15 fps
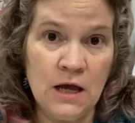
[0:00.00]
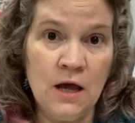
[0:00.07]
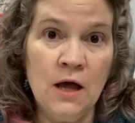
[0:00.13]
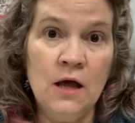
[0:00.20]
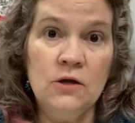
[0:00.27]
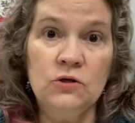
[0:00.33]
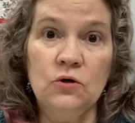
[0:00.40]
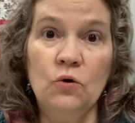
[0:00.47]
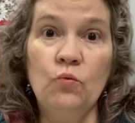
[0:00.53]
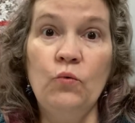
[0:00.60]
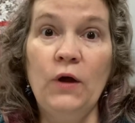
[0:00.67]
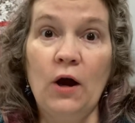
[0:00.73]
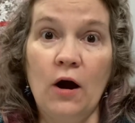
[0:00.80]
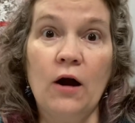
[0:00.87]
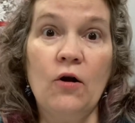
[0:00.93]
So
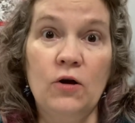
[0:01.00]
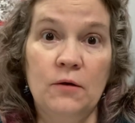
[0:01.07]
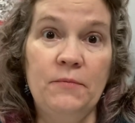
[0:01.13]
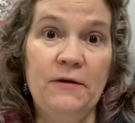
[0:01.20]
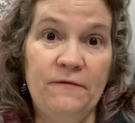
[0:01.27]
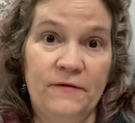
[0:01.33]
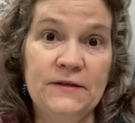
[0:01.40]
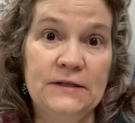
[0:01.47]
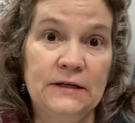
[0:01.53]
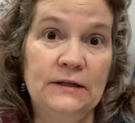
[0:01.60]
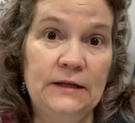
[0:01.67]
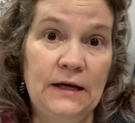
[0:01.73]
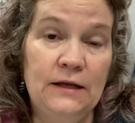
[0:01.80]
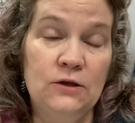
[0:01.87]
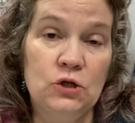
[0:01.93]
we are going to be
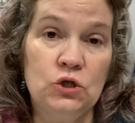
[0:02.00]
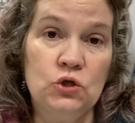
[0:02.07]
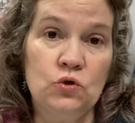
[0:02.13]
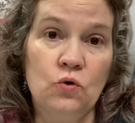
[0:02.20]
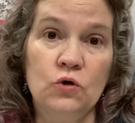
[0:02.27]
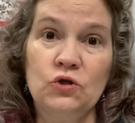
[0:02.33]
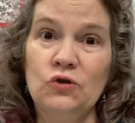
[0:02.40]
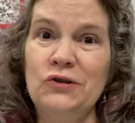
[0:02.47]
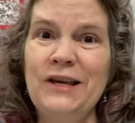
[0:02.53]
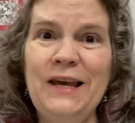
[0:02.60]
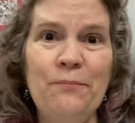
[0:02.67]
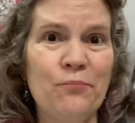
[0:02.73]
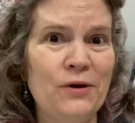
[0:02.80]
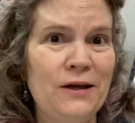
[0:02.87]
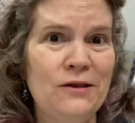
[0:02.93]
physically in the store, so
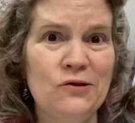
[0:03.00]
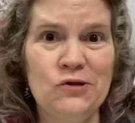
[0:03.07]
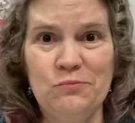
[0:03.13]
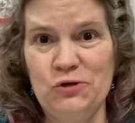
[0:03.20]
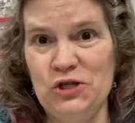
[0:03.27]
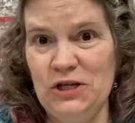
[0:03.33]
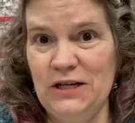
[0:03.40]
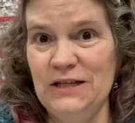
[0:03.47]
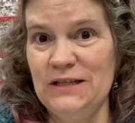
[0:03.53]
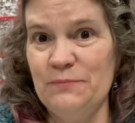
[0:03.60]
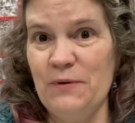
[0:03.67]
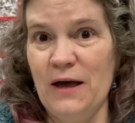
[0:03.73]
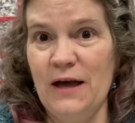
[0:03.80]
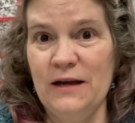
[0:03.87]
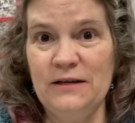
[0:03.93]
keep bringing those machines
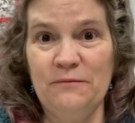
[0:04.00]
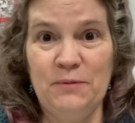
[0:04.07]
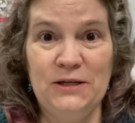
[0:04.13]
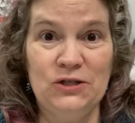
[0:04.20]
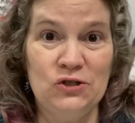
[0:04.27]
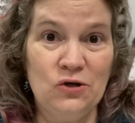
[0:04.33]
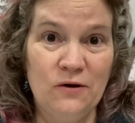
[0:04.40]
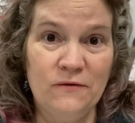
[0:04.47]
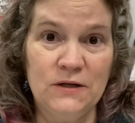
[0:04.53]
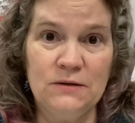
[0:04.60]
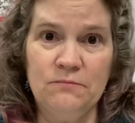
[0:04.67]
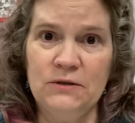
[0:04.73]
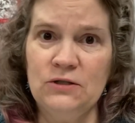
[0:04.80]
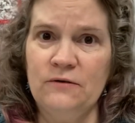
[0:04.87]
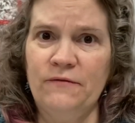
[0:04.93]
by to be serviced.
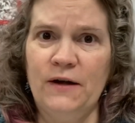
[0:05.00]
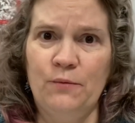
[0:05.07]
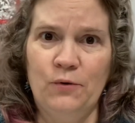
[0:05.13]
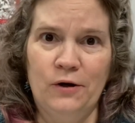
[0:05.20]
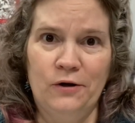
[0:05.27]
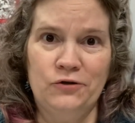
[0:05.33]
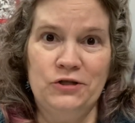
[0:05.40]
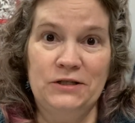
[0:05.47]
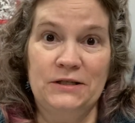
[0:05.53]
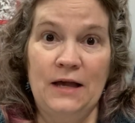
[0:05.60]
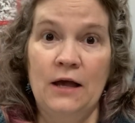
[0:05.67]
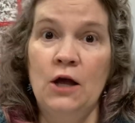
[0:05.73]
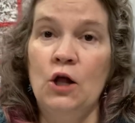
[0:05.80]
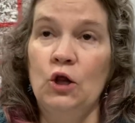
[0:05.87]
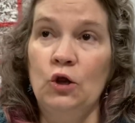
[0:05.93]
Mr. Fibrology is
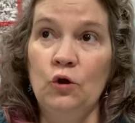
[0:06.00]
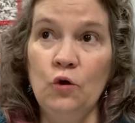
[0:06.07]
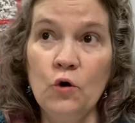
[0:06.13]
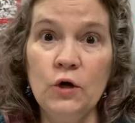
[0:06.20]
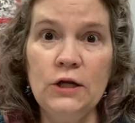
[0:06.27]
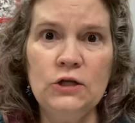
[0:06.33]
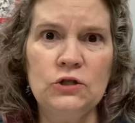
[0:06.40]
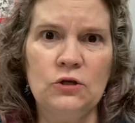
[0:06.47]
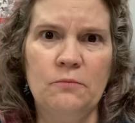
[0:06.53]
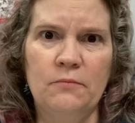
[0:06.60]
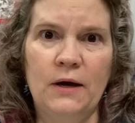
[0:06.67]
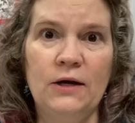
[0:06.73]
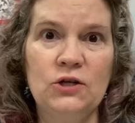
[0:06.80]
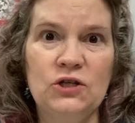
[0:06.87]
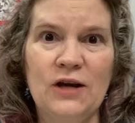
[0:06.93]
learning so
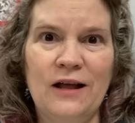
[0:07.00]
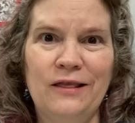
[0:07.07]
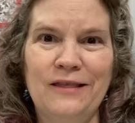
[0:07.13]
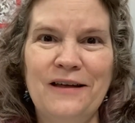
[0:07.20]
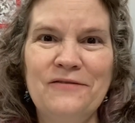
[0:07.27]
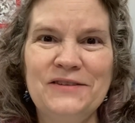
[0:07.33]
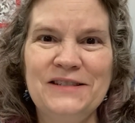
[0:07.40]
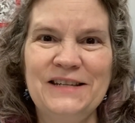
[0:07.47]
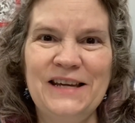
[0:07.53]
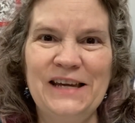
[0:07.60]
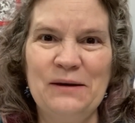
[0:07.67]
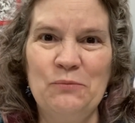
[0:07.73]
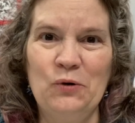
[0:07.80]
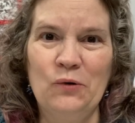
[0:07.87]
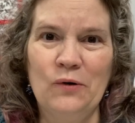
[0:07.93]
much. I love seeing
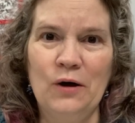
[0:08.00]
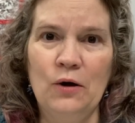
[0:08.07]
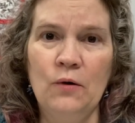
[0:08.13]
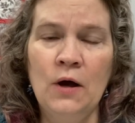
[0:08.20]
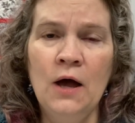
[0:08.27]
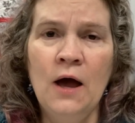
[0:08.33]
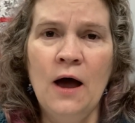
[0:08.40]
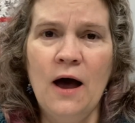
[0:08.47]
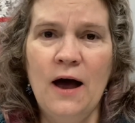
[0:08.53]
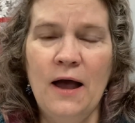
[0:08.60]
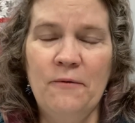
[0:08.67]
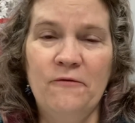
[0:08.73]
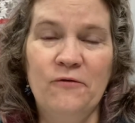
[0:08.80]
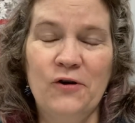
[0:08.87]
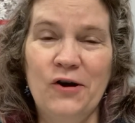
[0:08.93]
him grow.
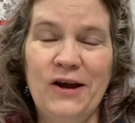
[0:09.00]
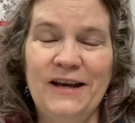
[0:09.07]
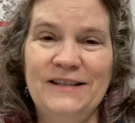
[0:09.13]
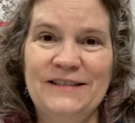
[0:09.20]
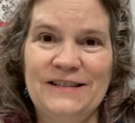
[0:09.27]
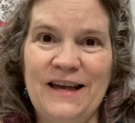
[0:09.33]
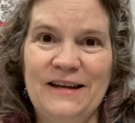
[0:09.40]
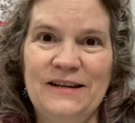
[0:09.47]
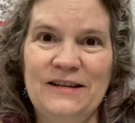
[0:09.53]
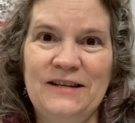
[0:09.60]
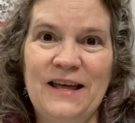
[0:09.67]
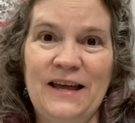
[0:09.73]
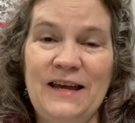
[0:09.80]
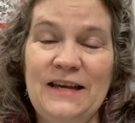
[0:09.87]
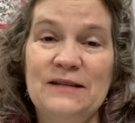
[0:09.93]
I'm very excited
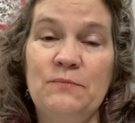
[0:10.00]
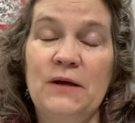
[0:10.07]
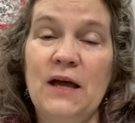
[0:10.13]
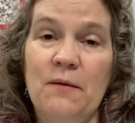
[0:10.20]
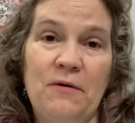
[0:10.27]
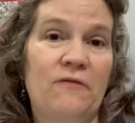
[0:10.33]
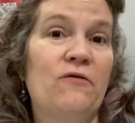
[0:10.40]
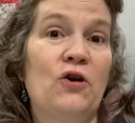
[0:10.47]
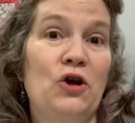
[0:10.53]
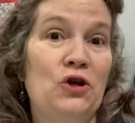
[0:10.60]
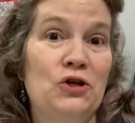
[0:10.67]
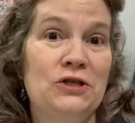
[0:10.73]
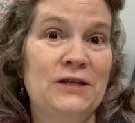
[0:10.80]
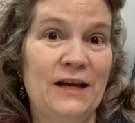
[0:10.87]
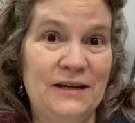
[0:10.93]
that he's become a very
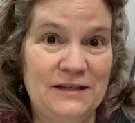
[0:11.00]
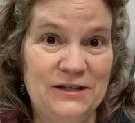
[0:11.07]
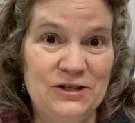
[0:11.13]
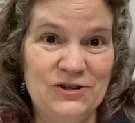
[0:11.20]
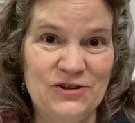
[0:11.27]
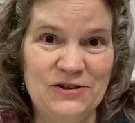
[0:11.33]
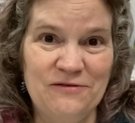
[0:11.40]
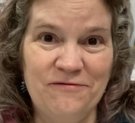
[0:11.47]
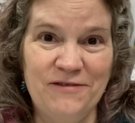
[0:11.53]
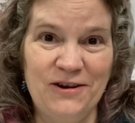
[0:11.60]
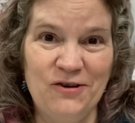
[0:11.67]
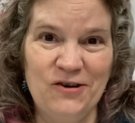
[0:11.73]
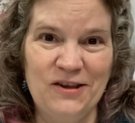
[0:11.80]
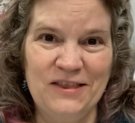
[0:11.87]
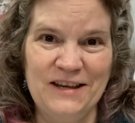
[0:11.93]
good technician and
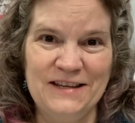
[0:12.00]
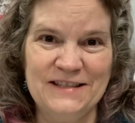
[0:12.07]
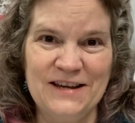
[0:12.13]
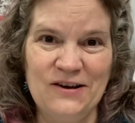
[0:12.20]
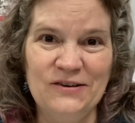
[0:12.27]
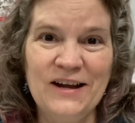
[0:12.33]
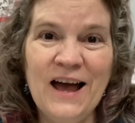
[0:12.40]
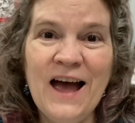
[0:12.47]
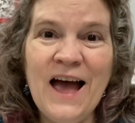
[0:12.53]
figuring things out.